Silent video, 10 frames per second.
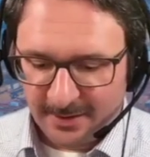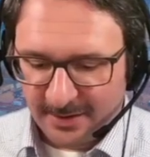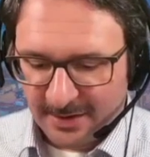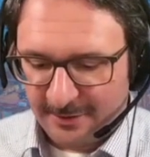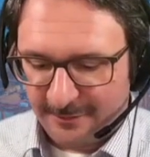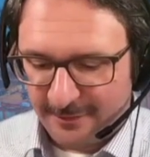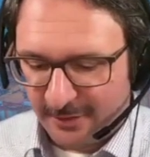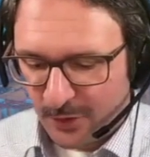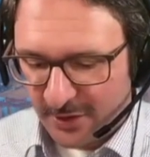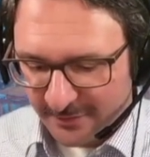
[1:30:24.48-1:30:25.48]
And if only
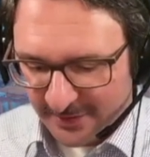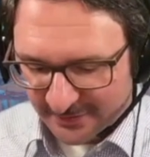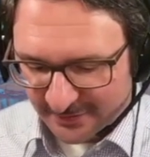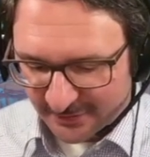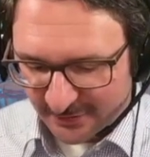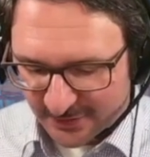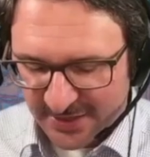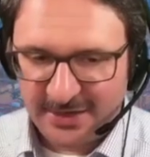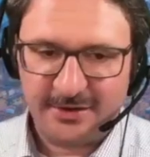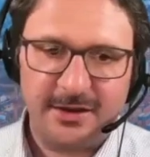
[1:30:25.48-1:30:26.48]
one of these is
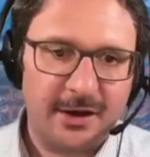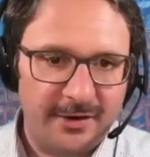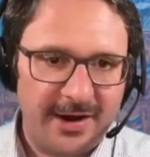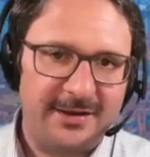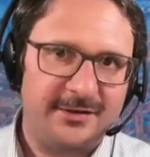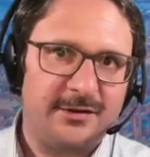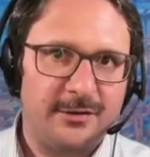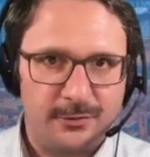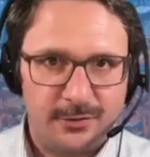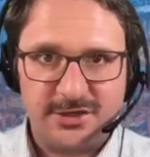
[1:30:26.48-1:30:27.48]
contained in our S,
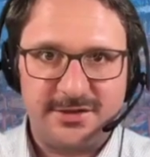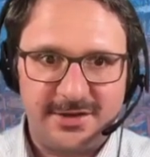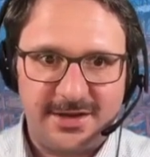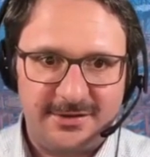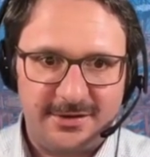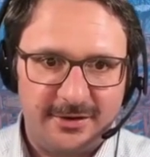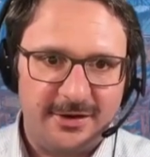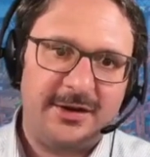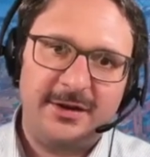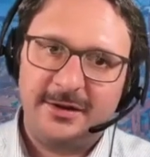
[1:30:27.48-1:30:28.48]
which is the case here,
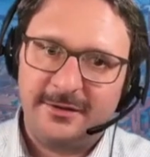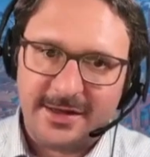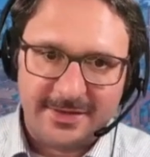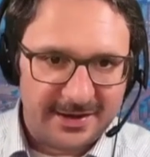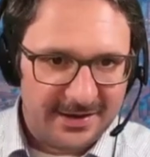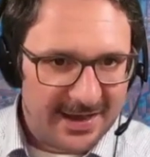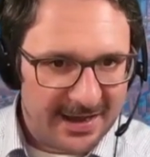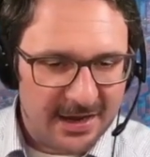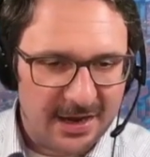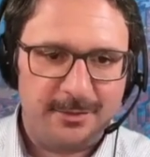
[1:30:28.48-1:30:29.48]
then that
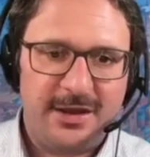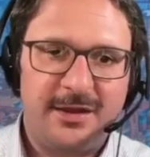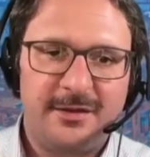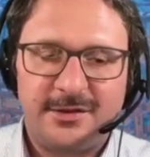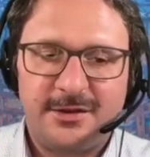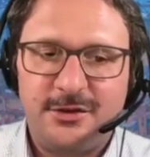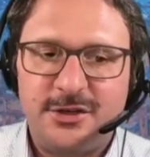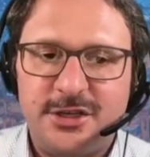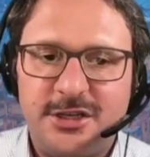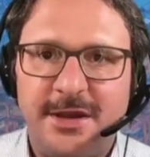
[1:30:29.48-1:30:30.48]
cannot be the
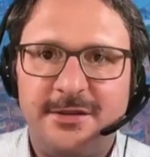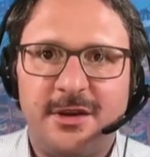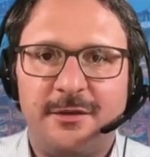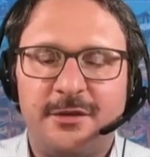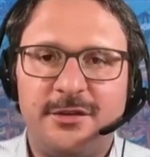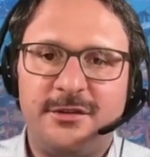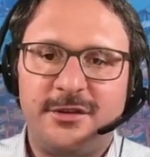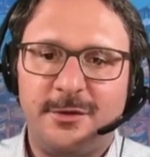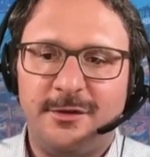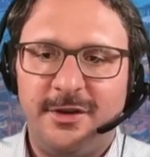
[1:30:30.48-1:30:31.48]
solution space of a
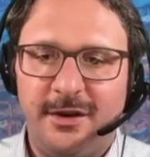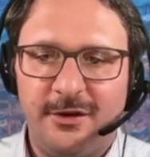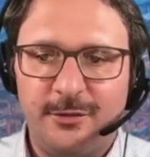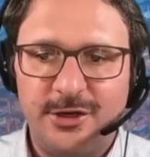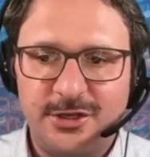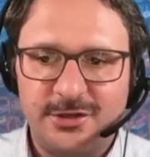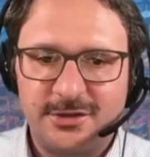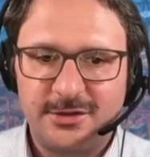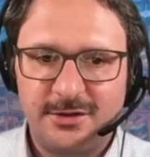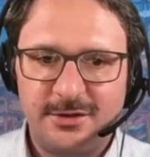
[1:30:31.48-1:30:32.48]
system of linear
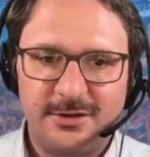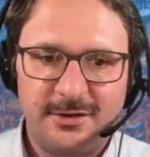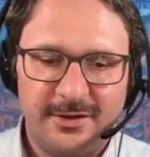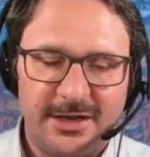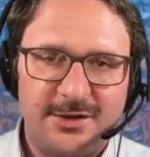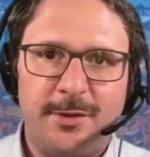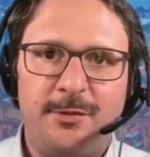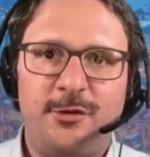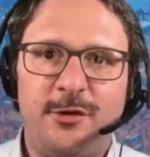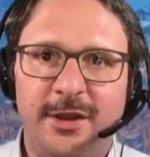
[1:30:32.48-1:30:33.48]
equations. That's what we're
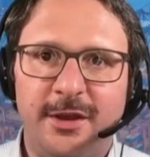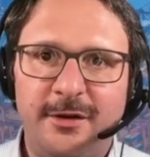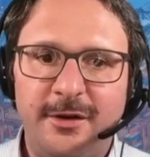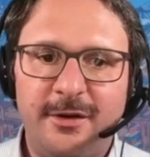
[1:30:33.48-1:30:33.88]
proving here.